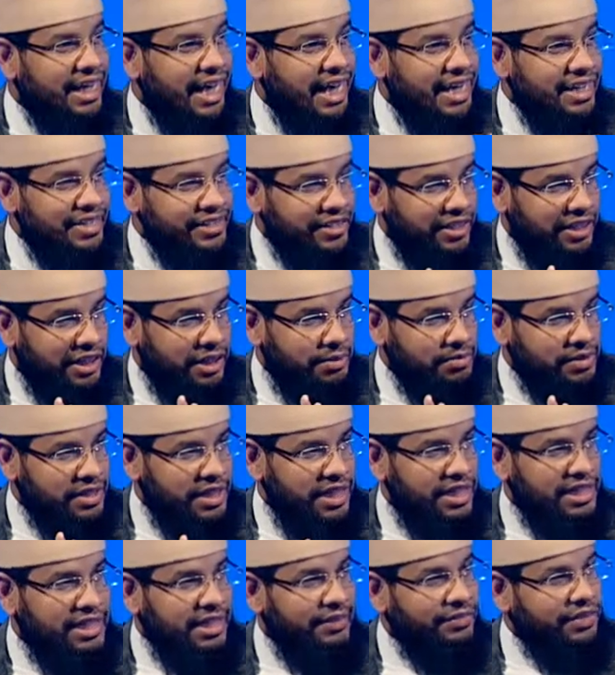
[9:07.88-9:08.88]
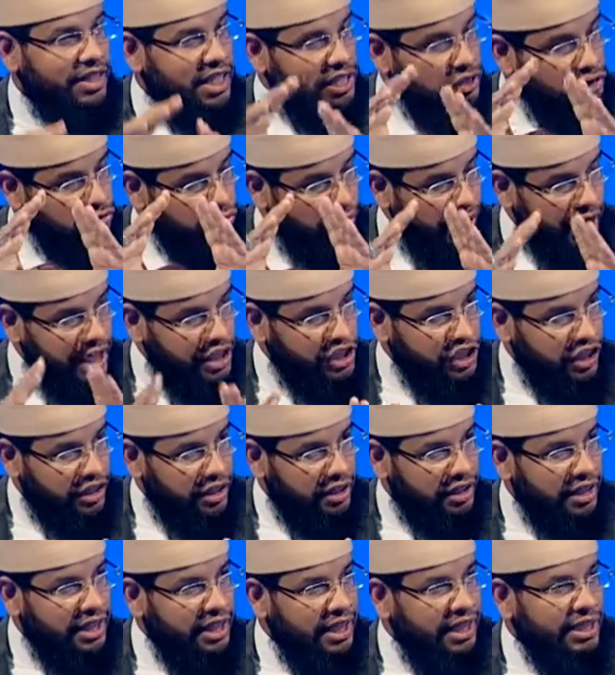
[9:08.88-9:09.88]
any circumstance. If there's religion,
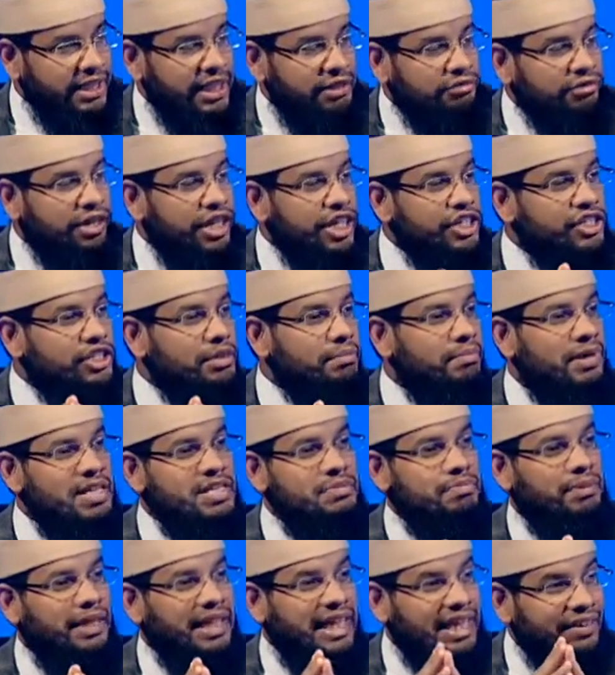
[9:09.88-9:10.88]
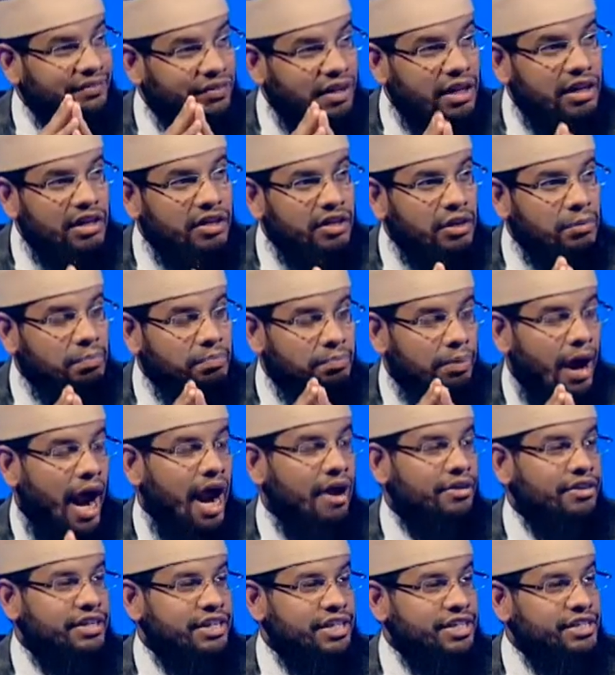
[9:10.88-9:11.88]
then religion must be given the
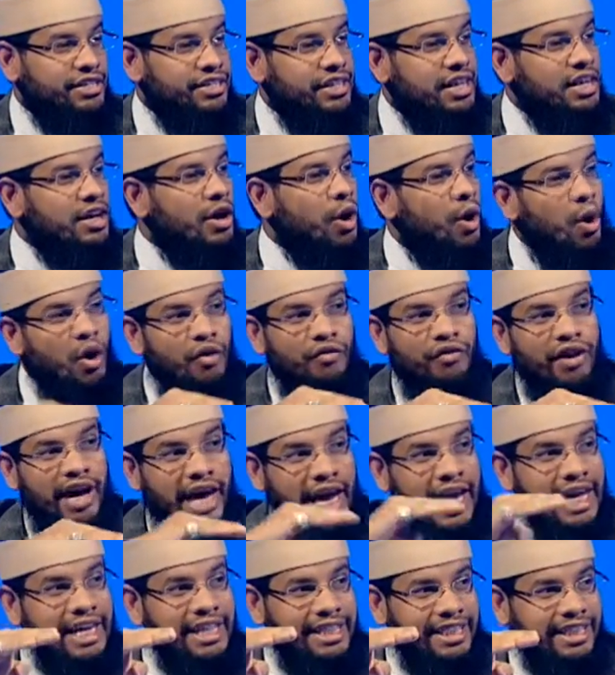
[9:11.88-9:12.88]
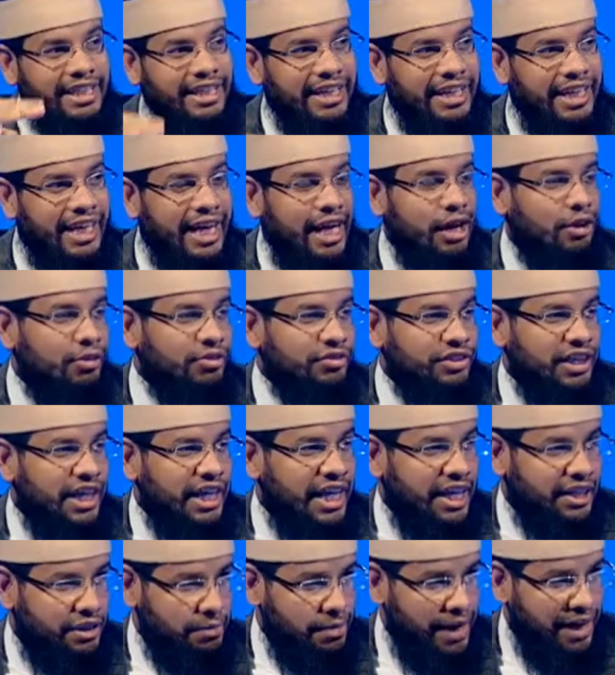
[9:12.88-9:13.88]
priorities over anything else, any
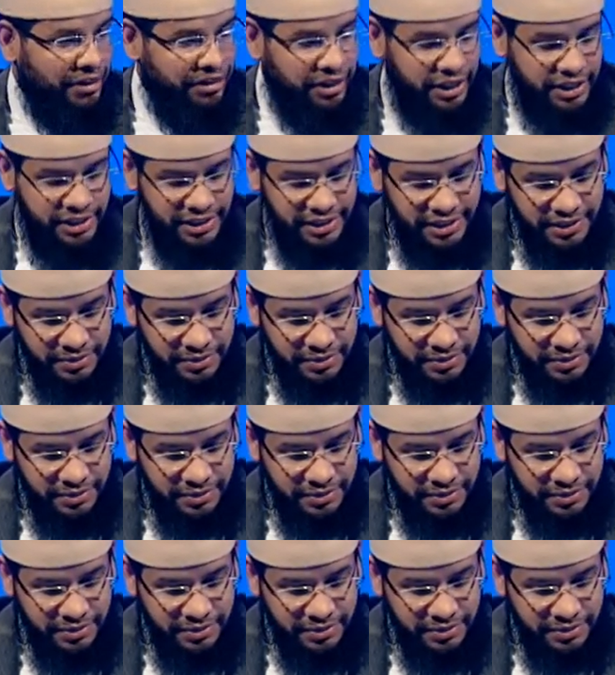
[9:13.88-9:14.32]
other barriers.